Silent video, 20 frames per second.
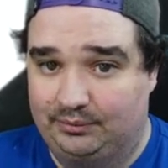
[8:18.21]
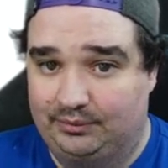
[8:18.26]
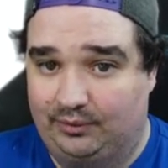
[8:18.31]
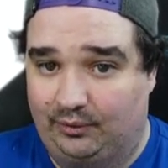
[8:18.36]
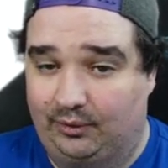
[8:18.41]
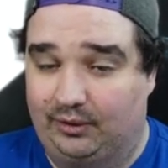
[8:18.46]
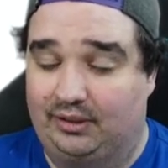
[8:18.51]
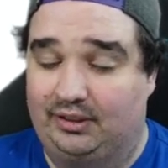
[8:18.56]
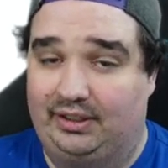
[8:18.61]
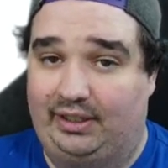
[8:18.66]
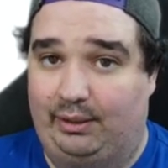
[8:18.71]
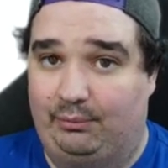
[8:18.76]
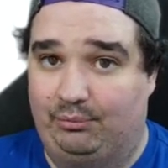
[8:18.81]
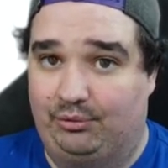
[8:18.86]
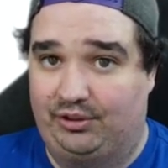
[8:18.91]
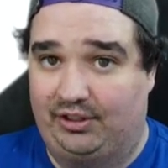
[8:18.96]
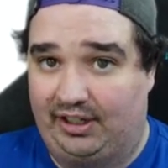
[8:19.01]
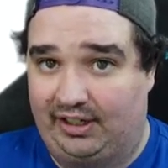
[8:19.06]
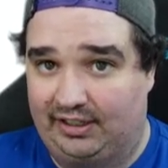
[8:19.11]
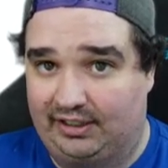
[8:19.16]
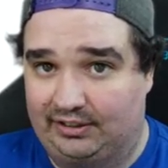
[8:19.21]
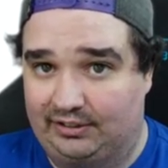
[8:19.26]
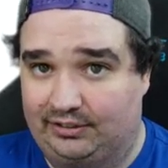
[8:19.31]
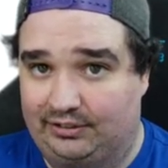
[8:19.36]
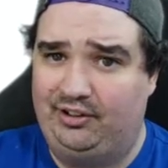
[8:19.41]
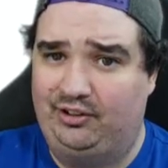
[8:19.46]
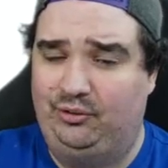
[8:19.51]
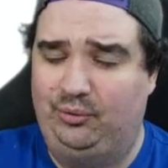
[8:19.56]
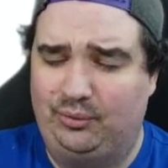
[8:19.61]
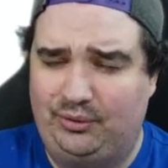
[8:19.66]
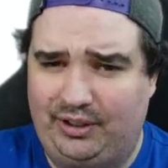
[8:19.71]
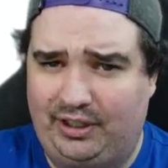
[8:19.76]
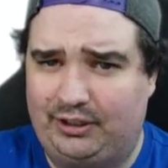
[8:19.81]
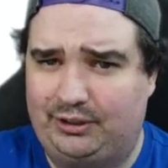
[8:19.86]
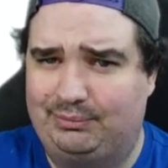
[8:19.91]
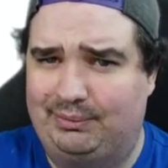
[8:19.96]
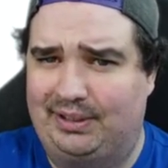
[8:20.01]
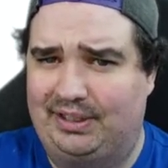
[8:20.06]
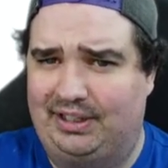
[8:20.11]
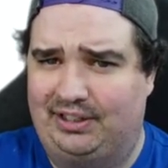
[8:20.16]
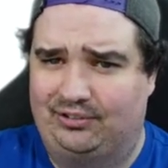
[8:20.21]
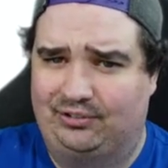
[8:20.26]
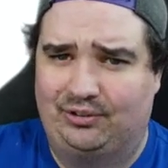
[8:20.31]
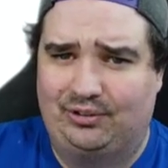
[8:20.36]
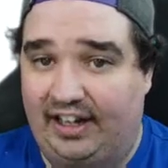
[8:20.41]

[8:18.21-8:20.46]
or a clamp stand to attach my desk.